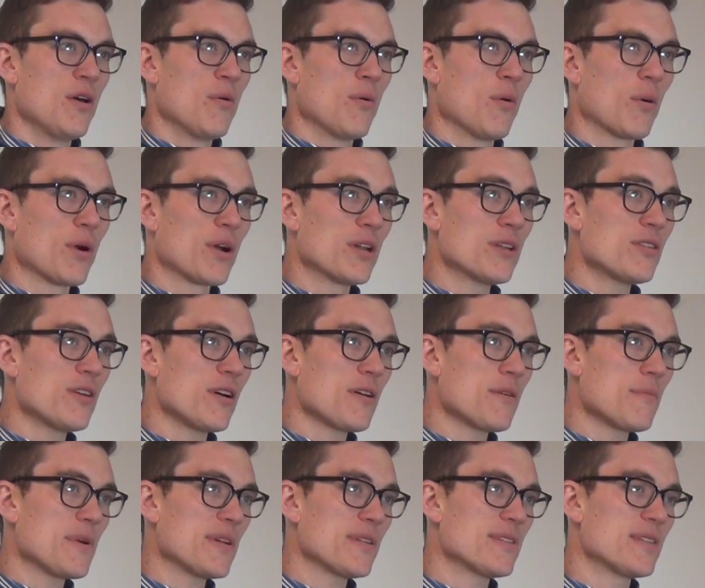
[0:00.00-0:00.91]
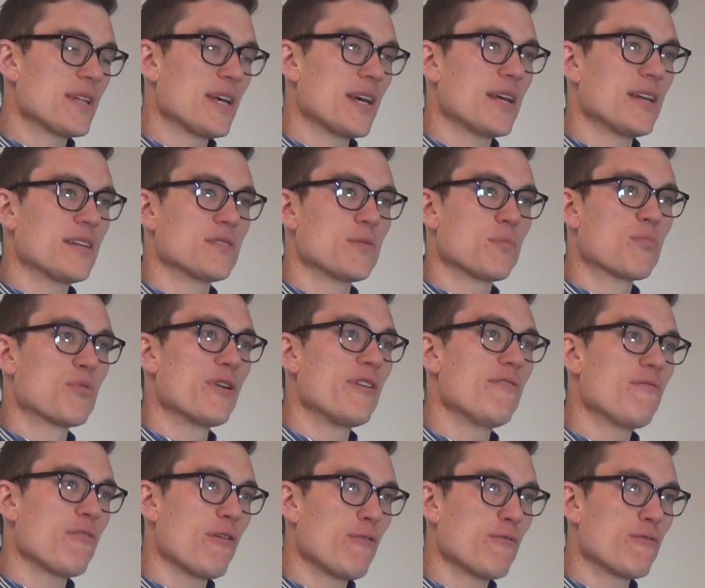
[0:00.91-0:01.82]
What we're going to talk about today is a
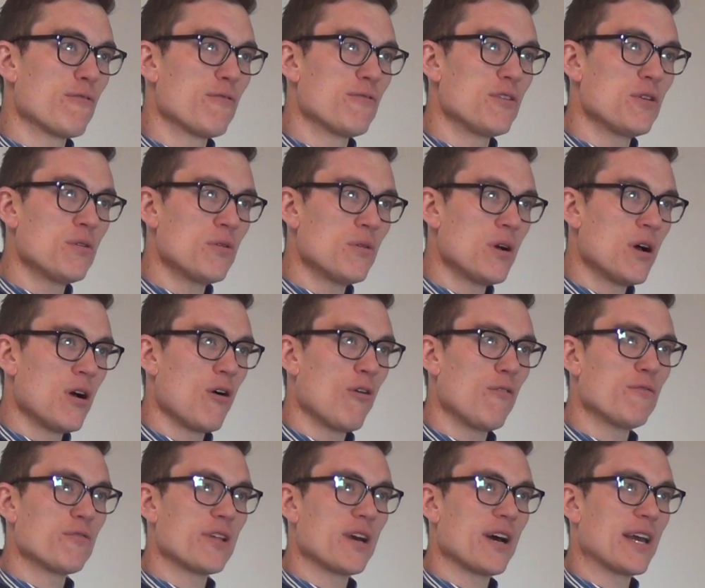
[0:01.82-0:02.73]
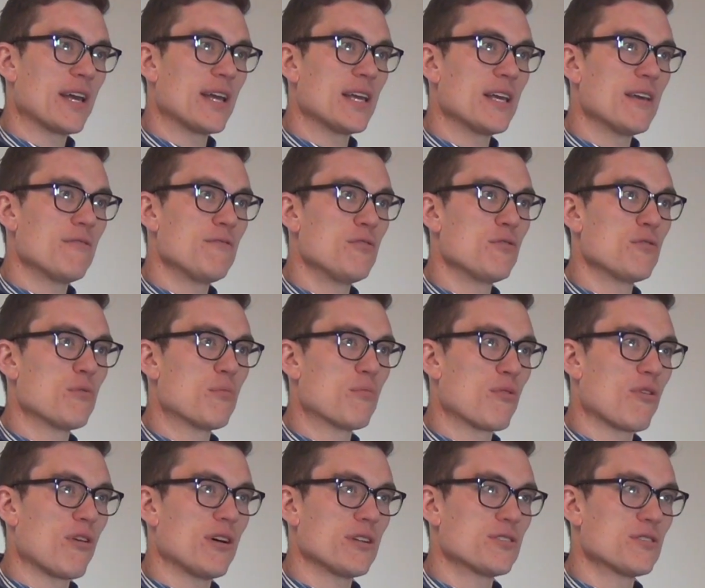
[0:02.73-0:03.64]
brief overview. Hopefully I can give you the
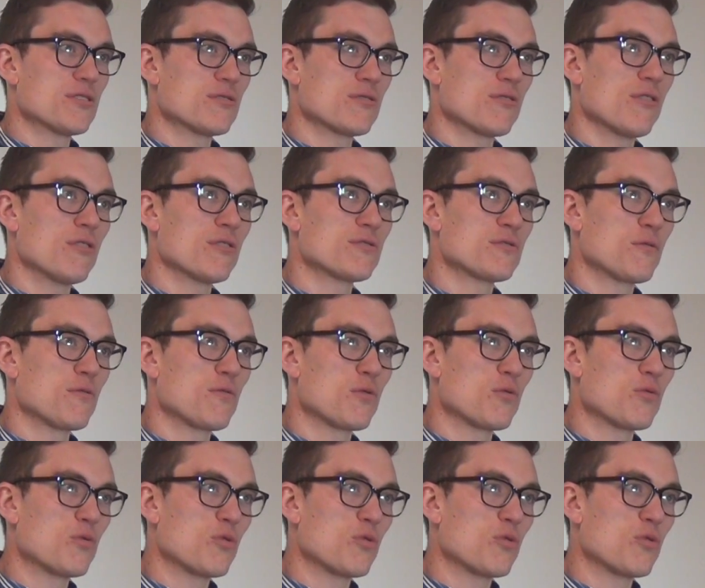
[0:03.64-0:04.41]
broad strokes of the